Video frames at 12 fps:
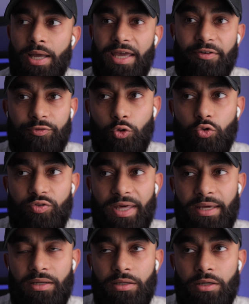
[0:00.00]
If you
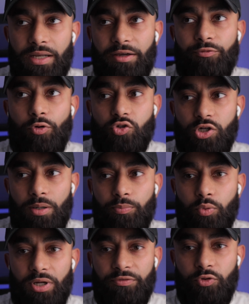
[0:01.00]
then, like, for
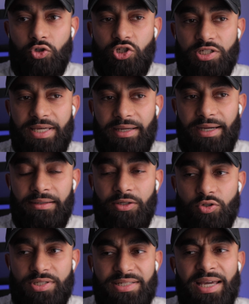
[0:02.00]
example, if you just get a candidate
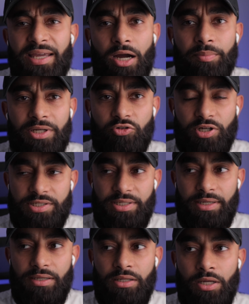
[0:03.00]
who says, I'm
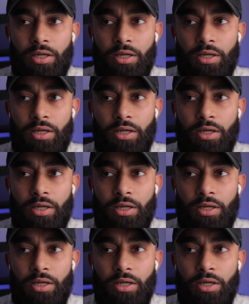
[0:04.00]
interested,